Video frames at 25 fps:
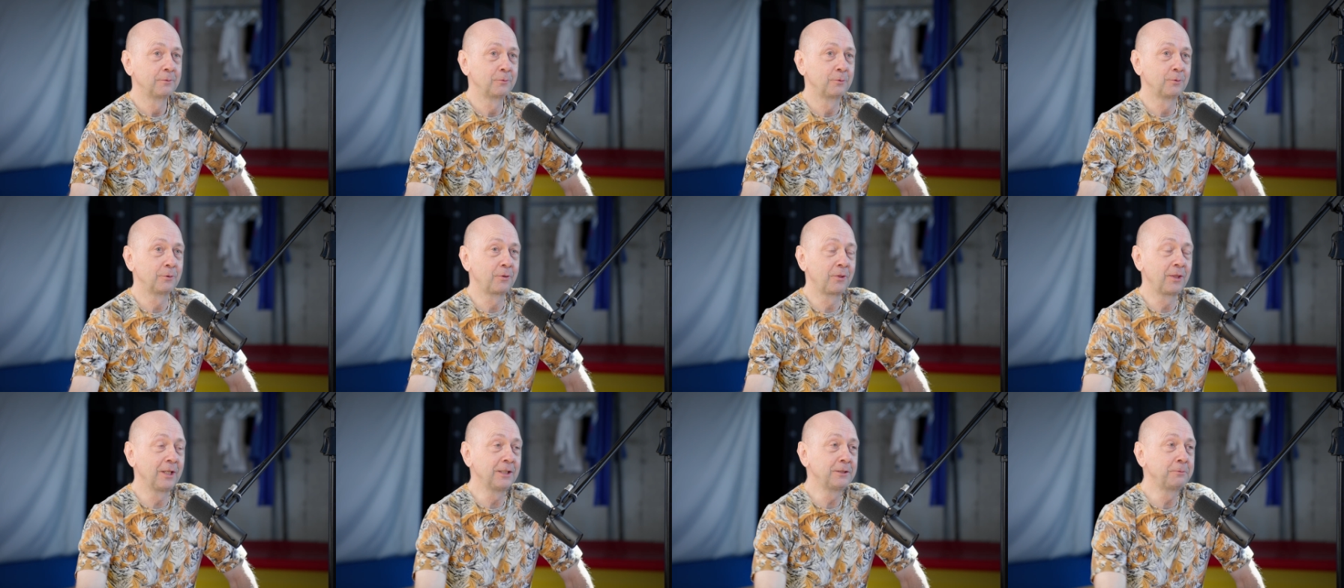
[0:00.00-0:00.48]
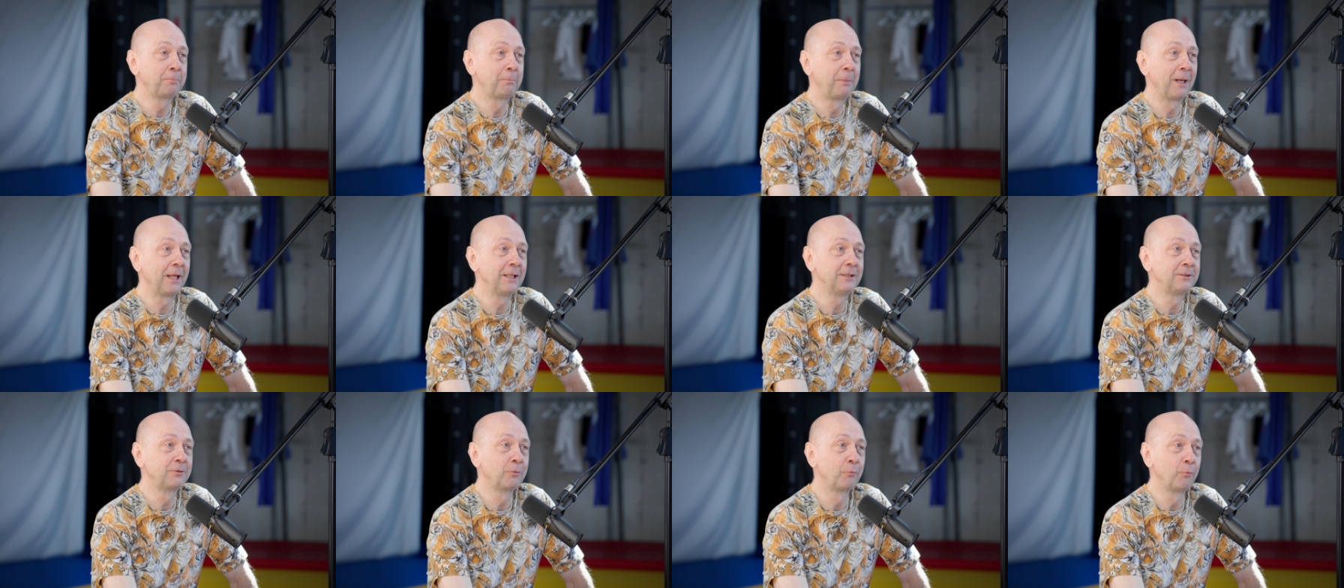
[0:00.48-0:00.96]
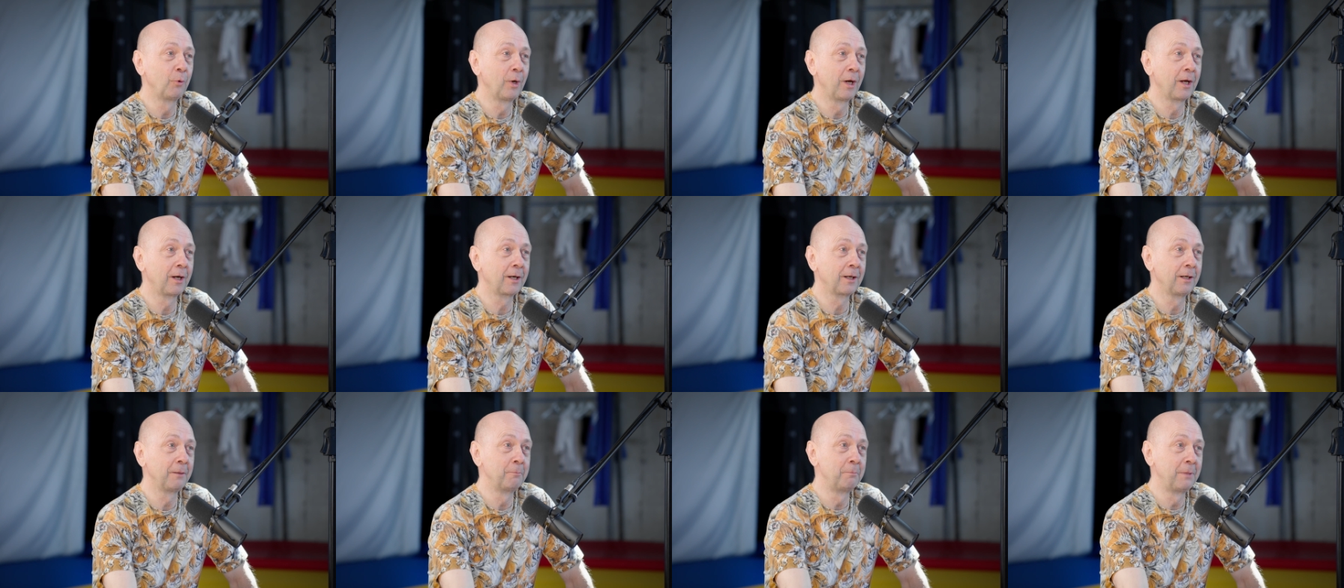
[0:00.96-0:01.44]
to this place
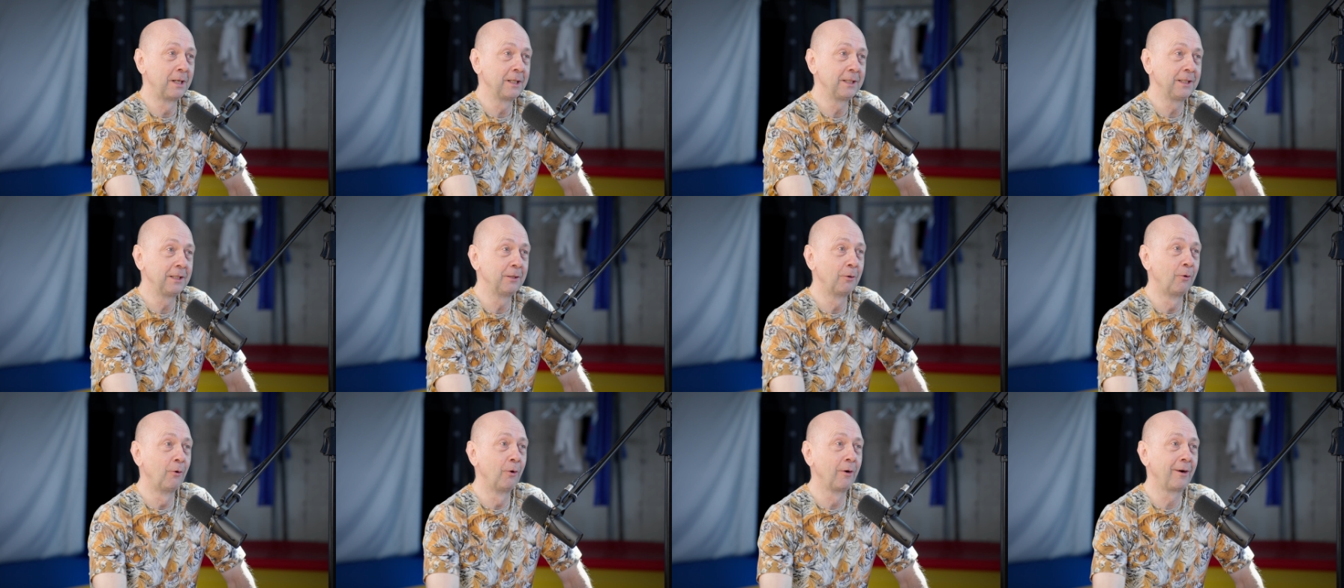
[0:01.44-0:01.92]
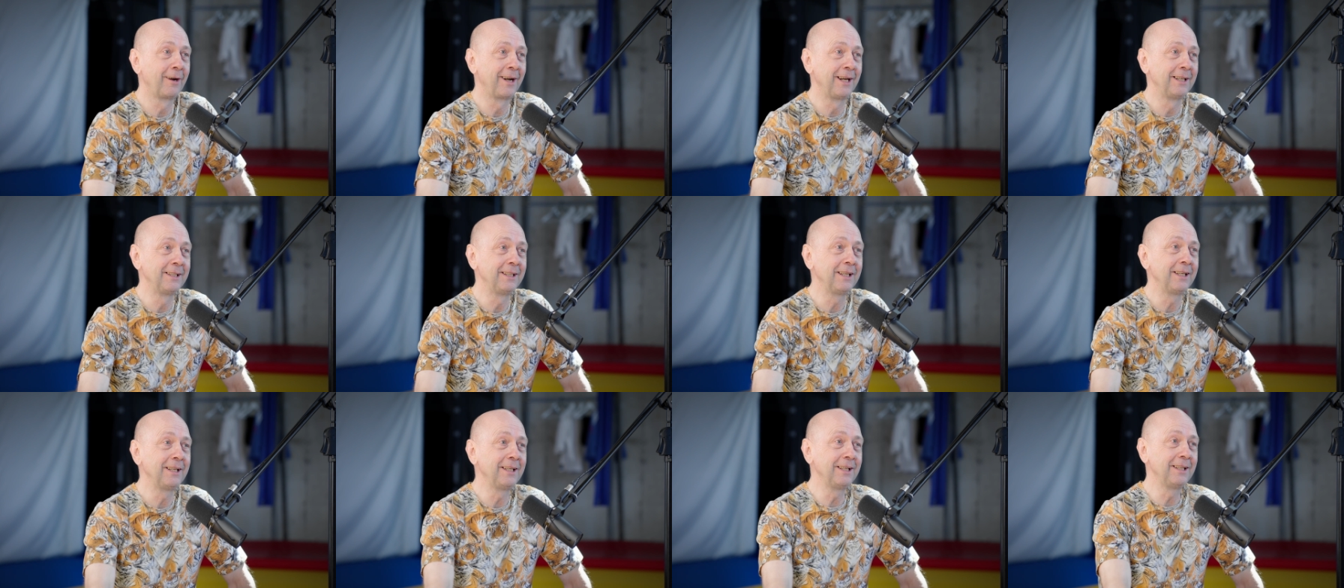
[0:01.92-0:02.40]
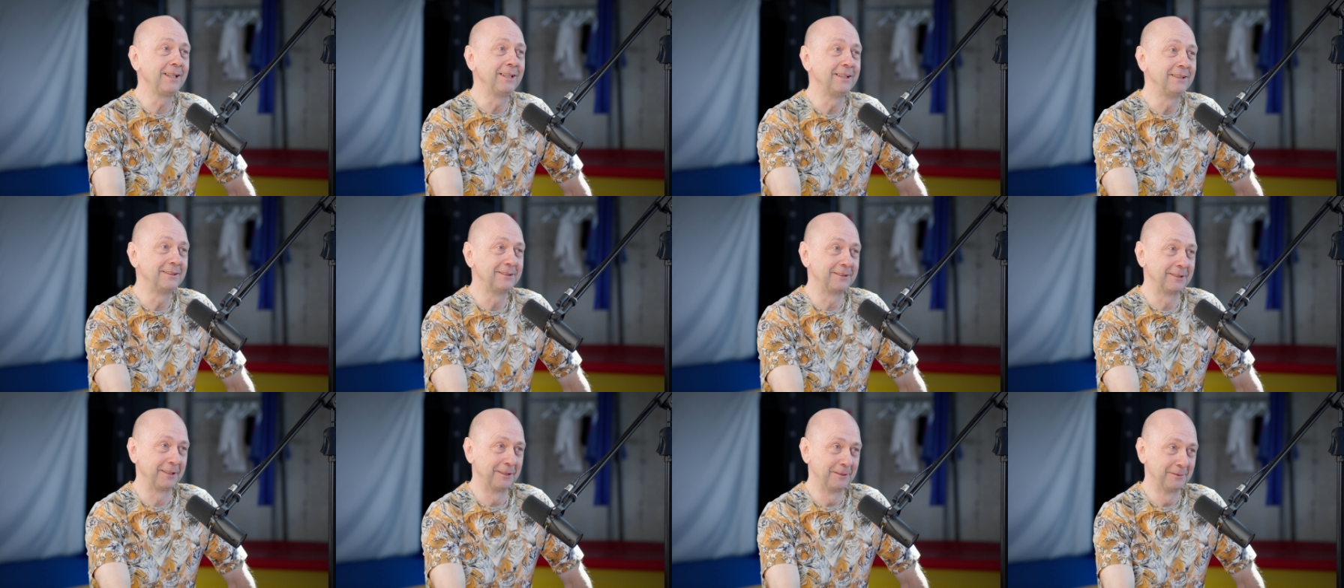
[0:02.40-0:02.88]
where money already
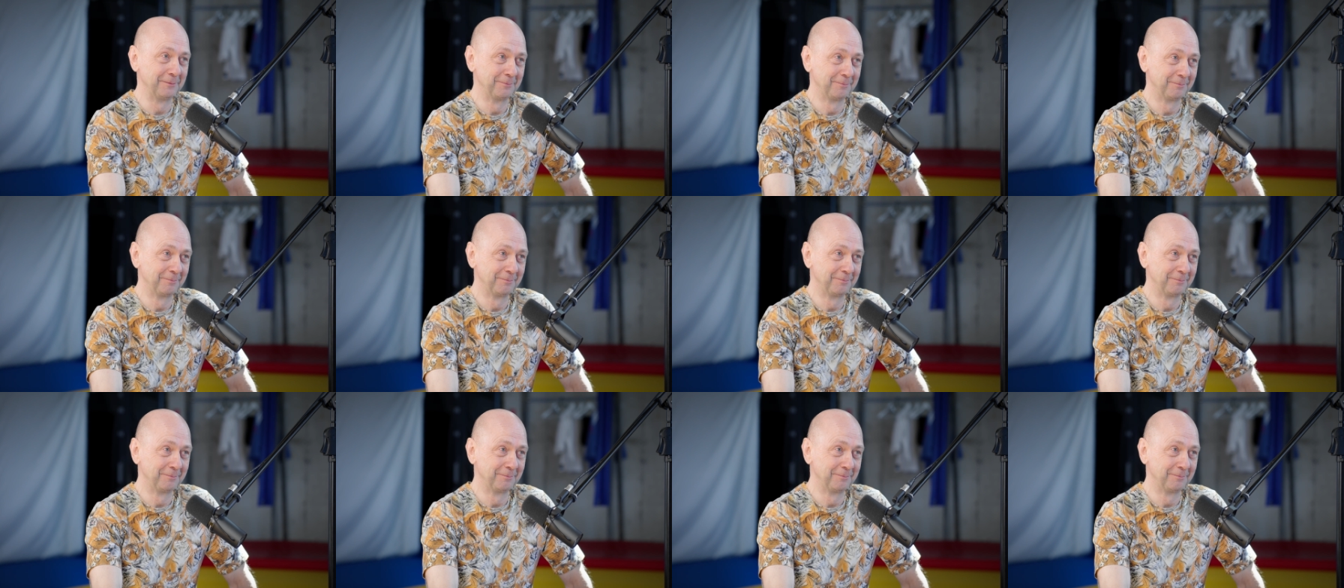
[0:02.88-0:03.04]
is.